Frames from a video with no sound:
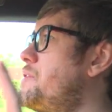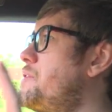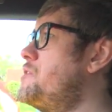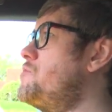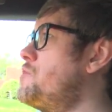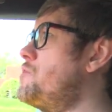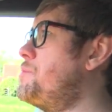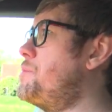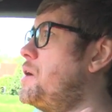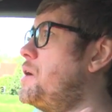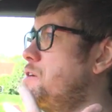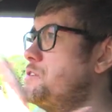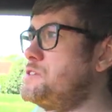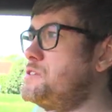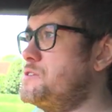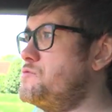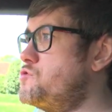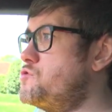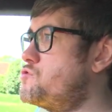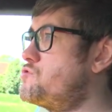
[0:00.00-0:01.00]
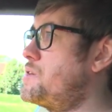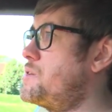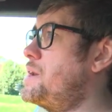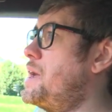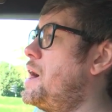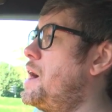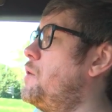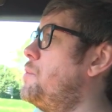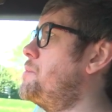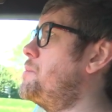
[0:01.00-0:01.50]
into a positive, just trying to
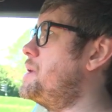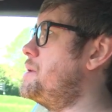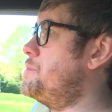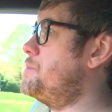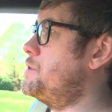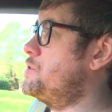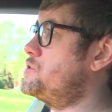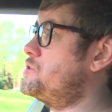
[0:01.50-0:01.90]
help people.